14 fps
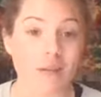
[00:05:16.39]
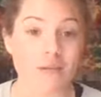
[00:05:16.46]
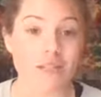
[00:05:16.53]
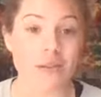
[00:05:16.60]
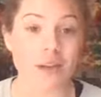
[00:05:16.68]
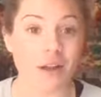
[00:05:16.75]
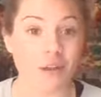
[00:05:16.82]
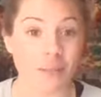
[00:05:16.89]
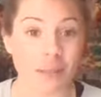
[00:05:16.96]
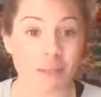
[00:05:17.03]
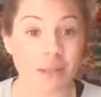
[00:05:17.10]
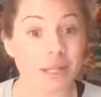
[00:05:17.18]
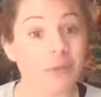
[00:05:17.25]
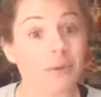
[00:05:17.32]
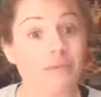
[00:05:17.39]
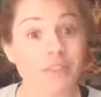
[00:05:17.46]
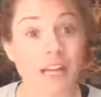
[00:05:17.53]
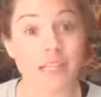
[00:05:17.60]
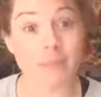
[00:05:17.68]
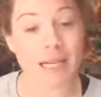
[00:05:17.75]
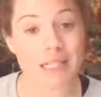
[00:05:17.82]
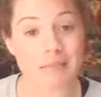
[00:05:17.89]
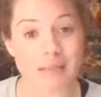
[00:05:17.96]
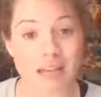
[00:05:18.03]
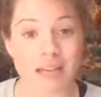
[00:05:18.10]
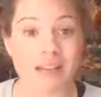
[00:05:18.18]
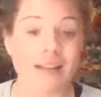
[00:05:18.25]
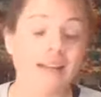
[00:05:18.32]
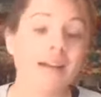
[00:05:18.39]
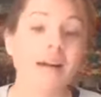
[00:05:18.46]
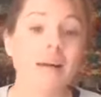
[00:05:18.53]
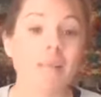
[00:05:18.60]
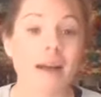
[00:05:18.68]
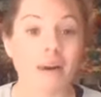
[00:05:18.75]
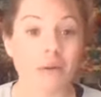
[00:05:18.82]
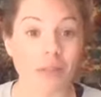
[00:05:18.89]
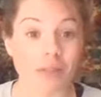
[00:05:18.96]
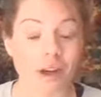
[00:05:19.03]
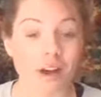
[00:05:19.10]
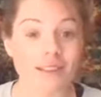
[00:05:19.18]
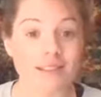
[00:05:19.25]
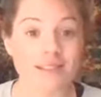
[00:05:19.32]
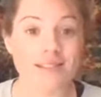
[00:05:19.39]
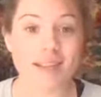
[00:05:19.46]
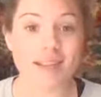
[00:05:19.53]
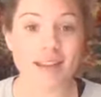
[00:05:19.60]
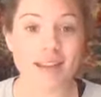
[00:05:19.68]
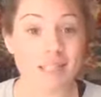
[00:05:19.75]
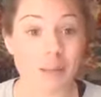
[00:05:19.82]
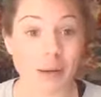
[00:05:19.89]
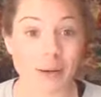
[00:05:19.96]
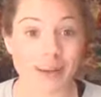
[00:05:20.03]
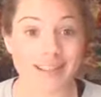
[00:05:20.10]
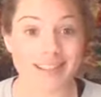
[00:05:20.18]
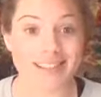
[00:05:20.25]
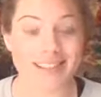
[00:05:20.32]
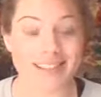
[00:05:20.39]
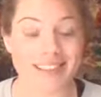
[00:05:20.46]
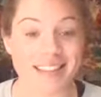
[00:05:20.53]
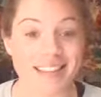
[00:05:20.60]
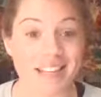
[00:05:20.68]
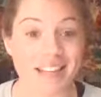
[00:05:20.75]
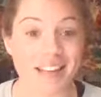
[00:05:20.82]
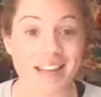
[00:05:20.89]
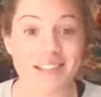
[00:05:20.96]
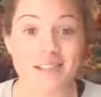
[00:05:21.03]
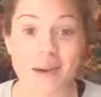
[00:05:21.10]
so that other people can reflect back to me my own thoughts and experiences and things like that.